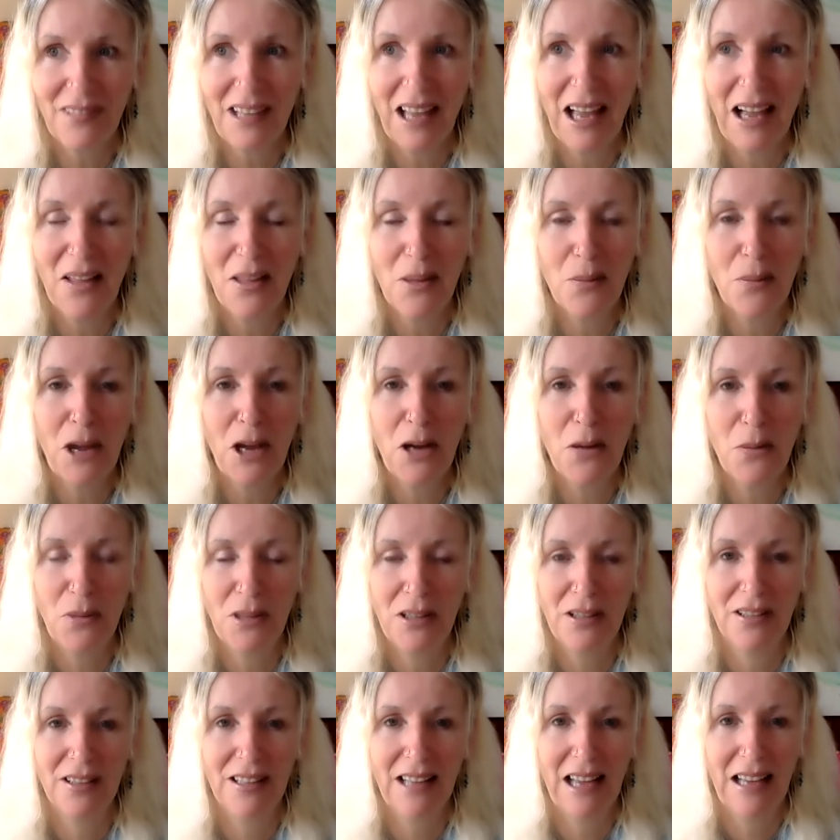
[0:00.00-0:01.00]
at the
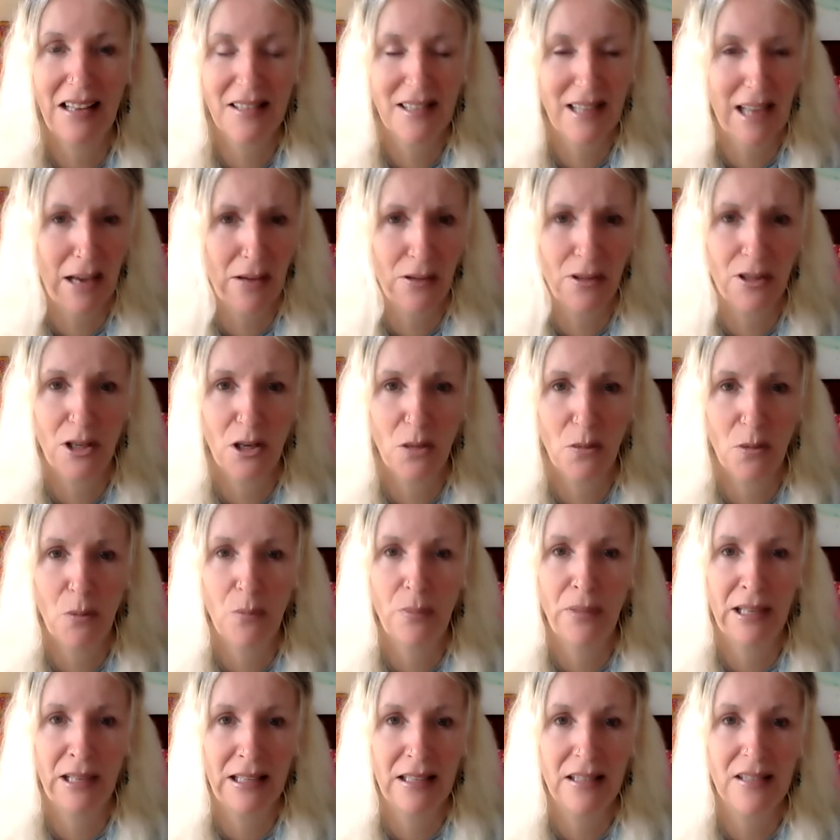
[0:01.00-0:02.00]
moment. That's how human
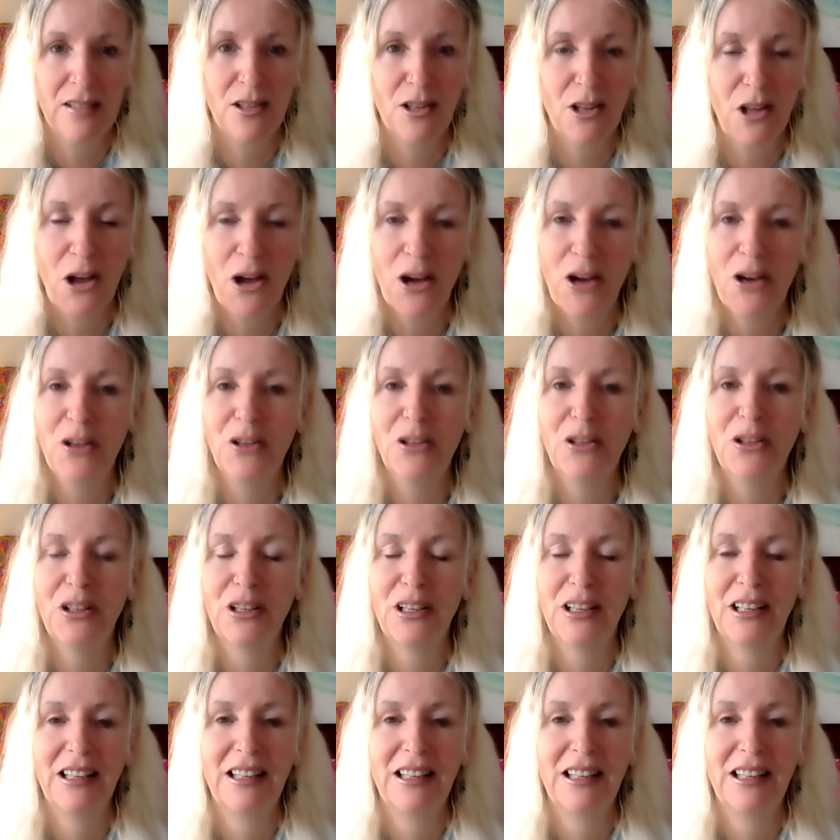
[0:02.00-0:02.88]
beings learn,